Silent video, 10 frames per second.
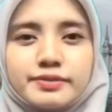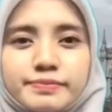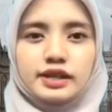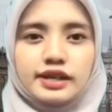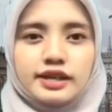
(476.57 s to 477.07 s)

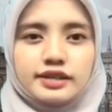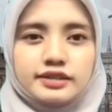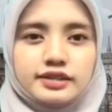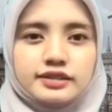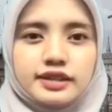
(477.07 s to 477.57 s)
And retail
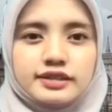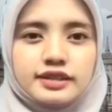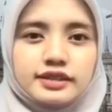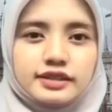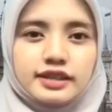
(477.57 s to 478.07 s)
trade
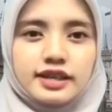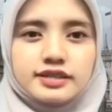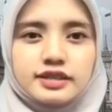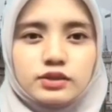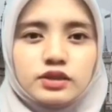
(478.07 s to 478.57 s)
sector has a
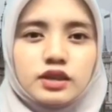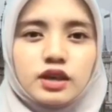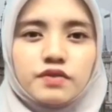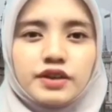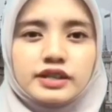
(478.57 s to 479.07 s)
total of
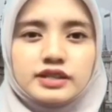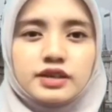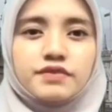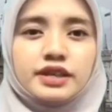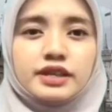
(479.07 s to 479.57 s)
87
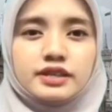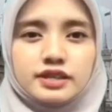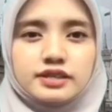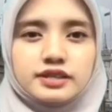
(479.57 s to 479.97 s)
industries